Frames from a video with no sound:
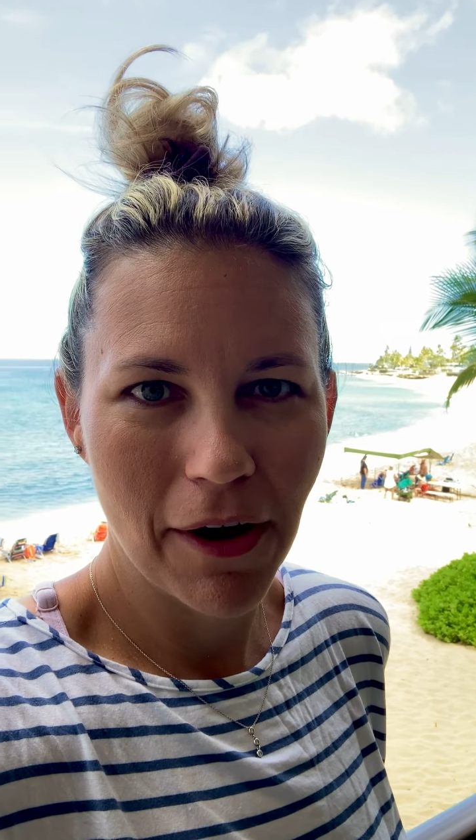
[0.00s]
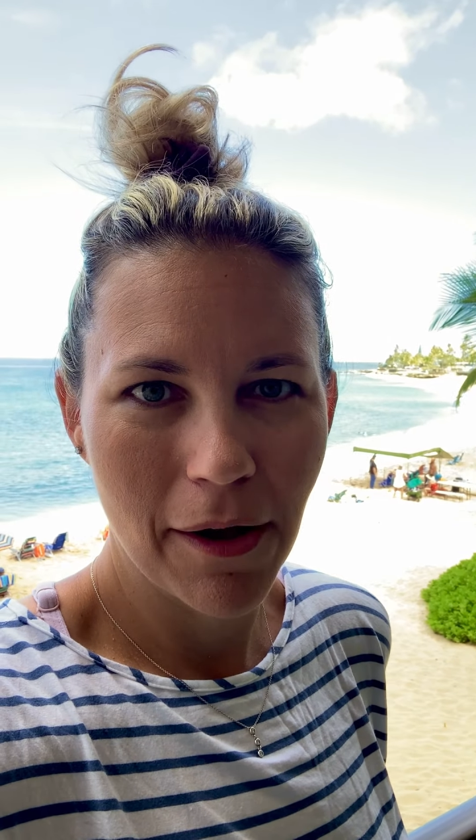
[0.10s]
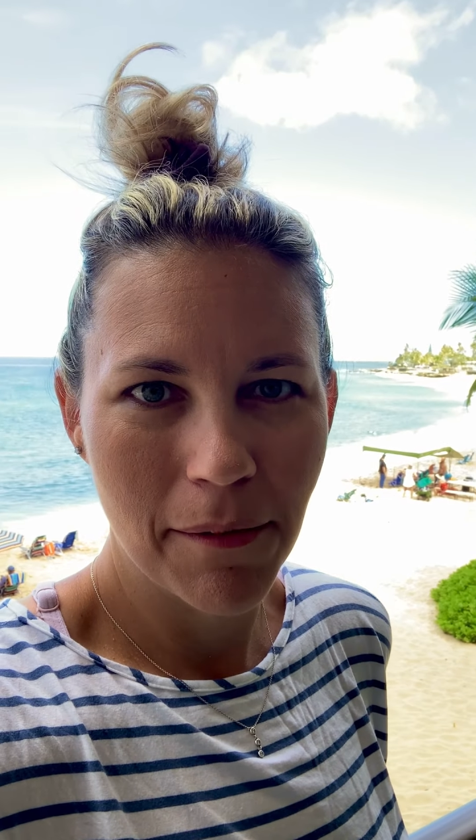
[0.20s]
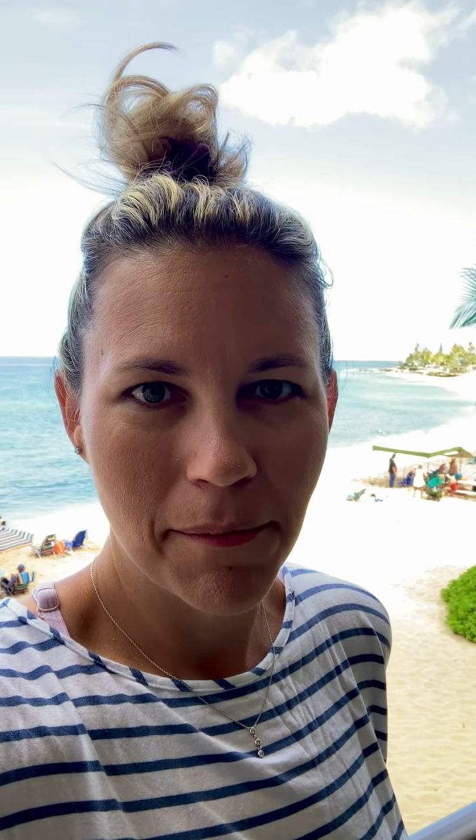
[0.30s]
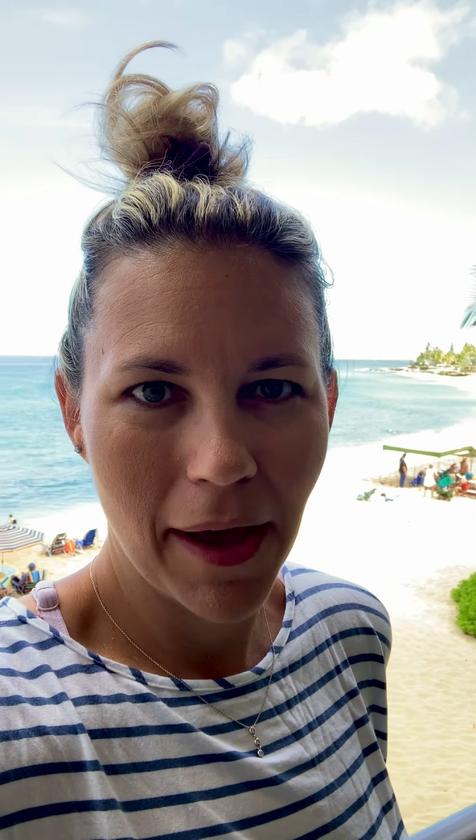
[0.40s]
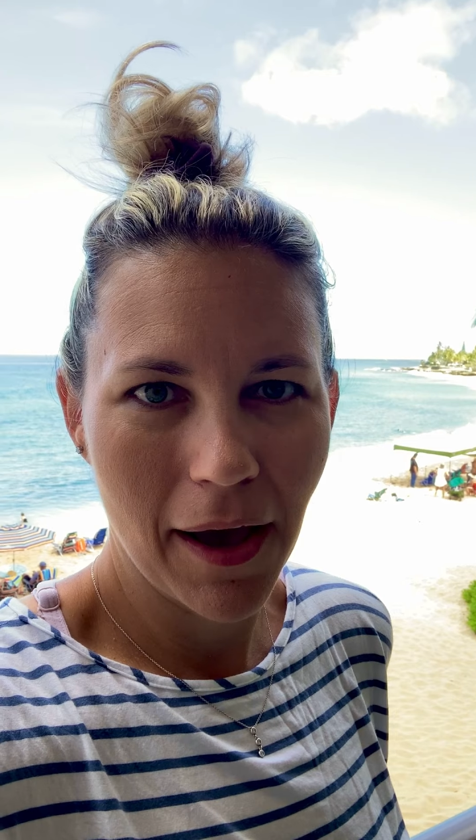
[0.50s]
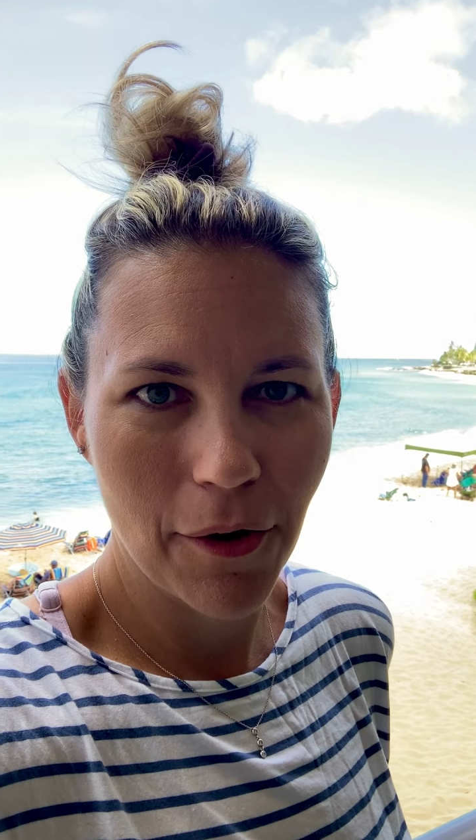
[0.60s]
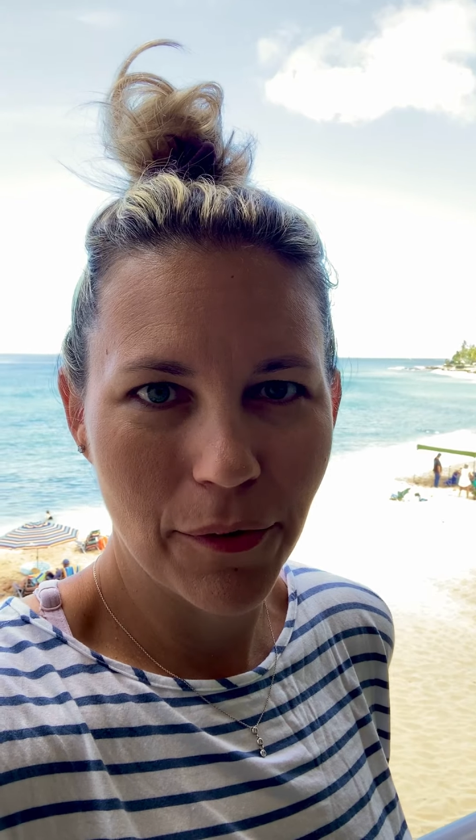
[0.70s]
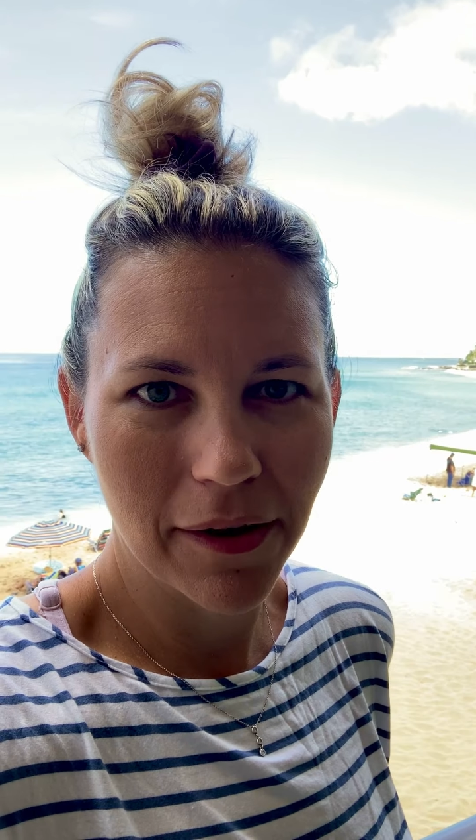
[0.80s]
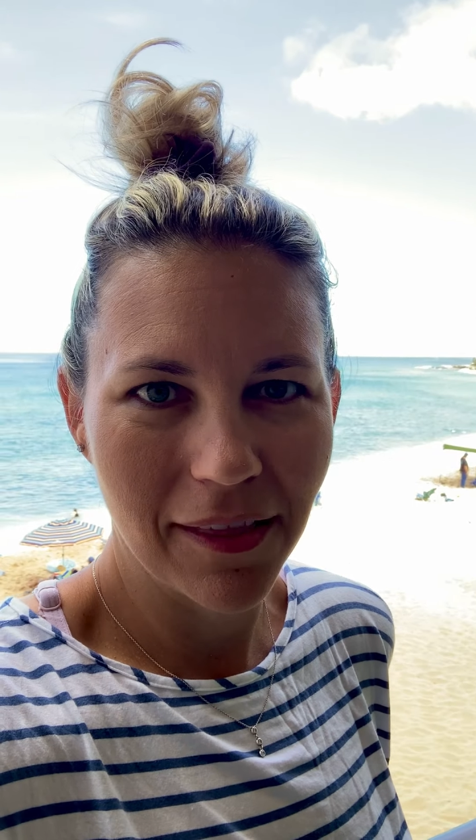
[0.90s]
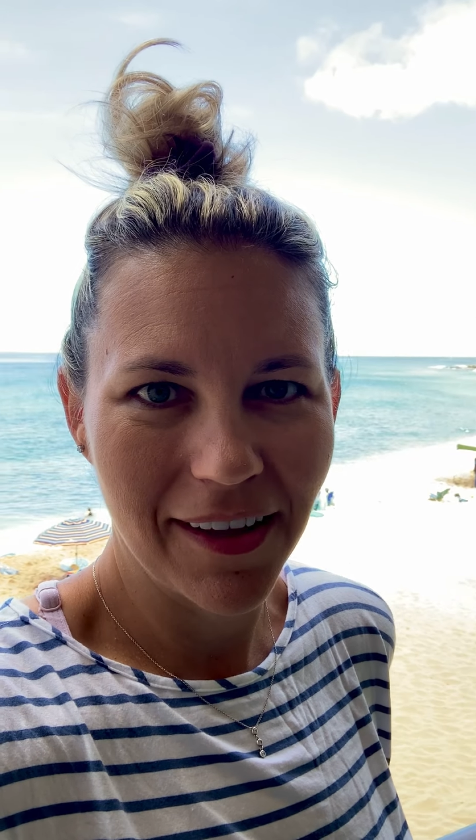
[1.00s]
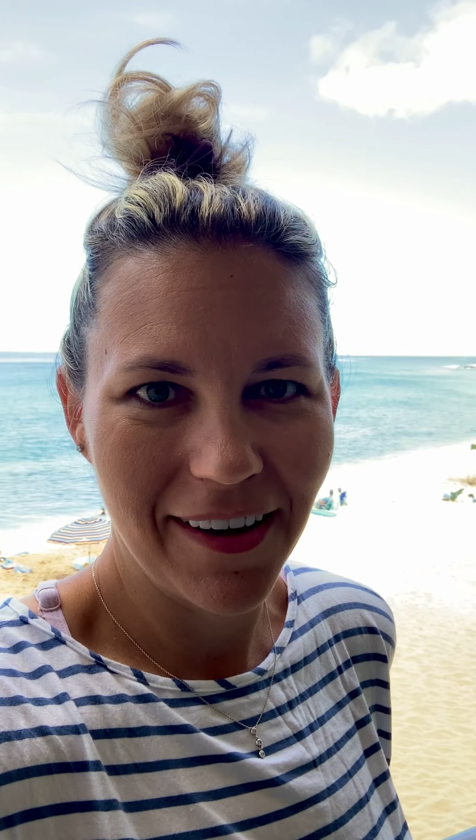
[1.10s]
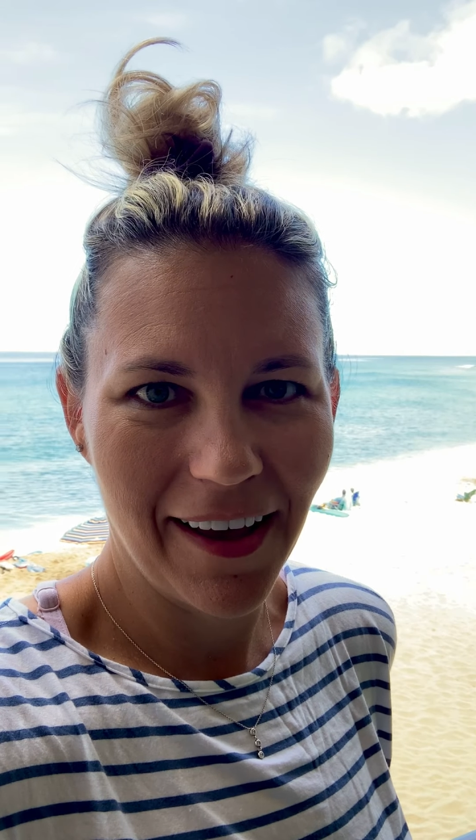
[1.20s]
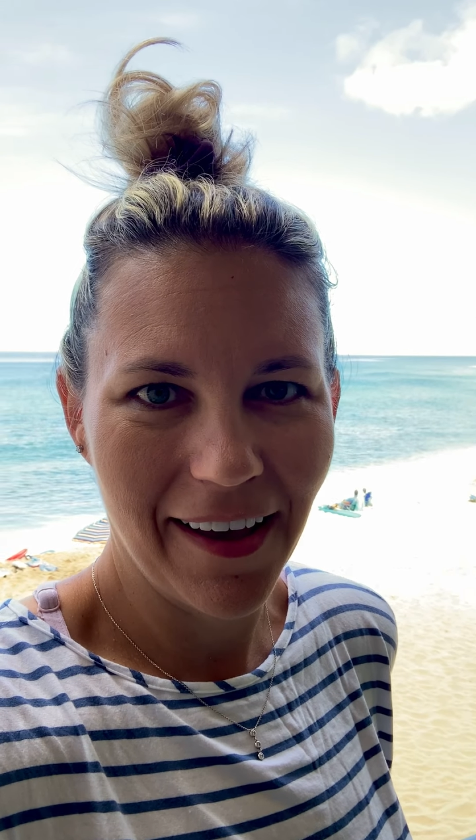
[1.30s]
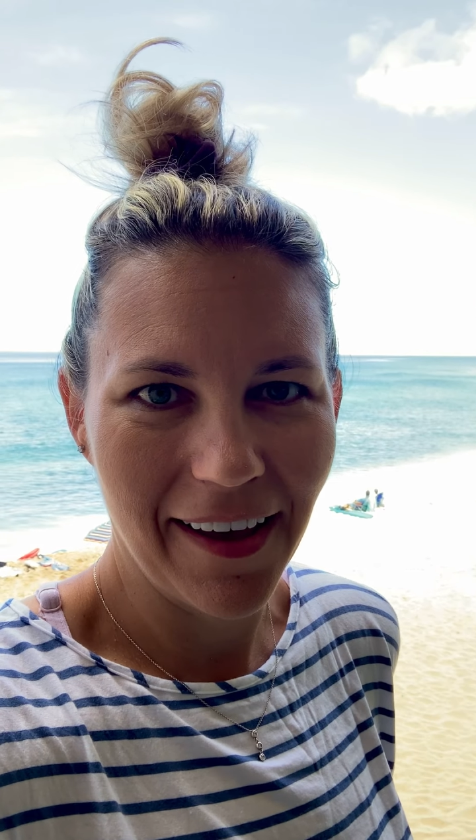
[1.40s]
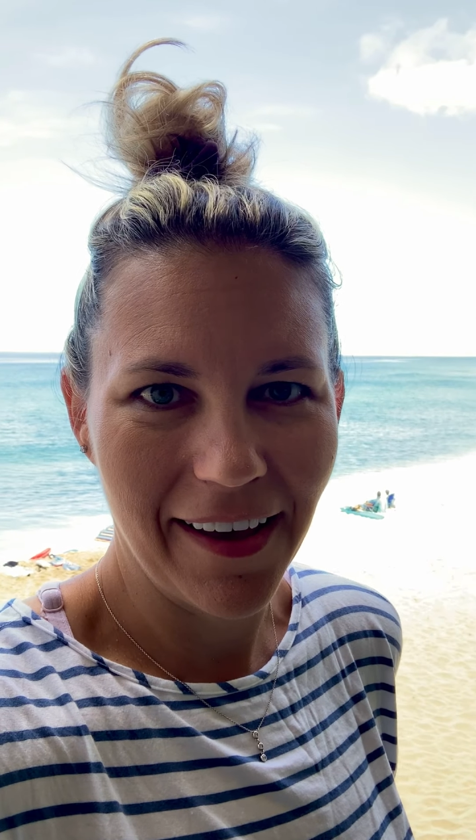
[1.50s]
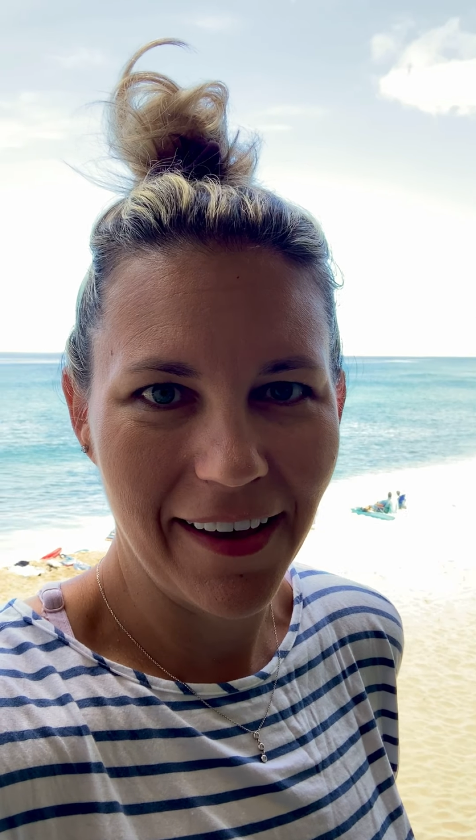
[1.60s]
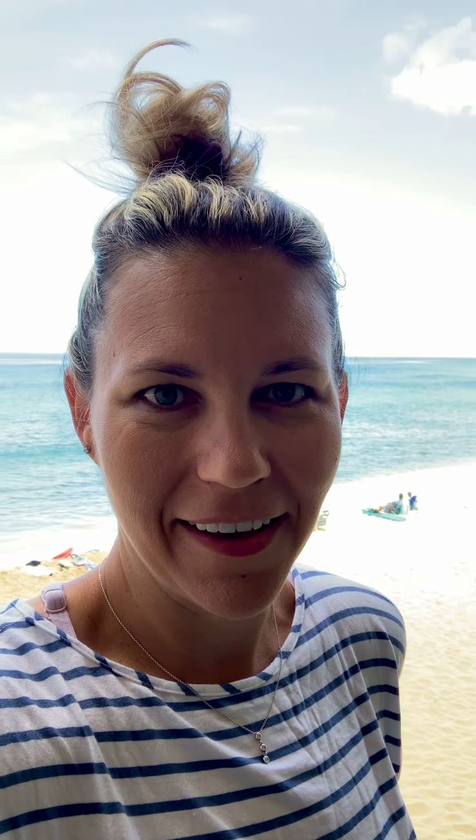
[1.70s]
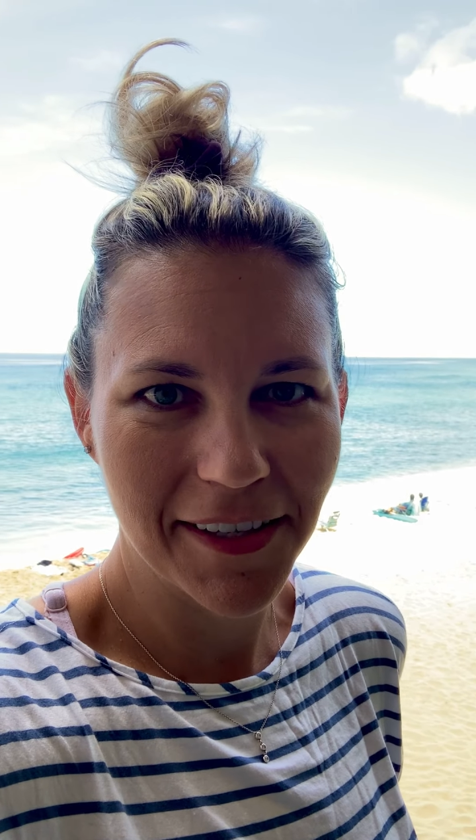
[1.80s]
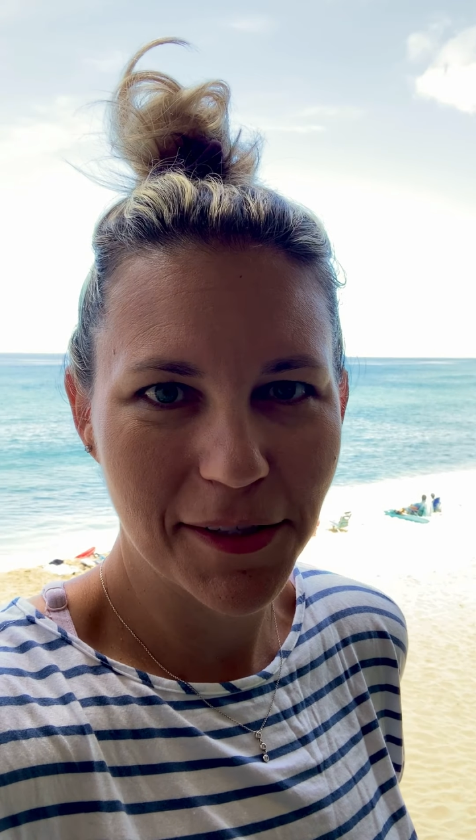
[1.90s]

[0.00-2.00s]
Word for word: from our lanai.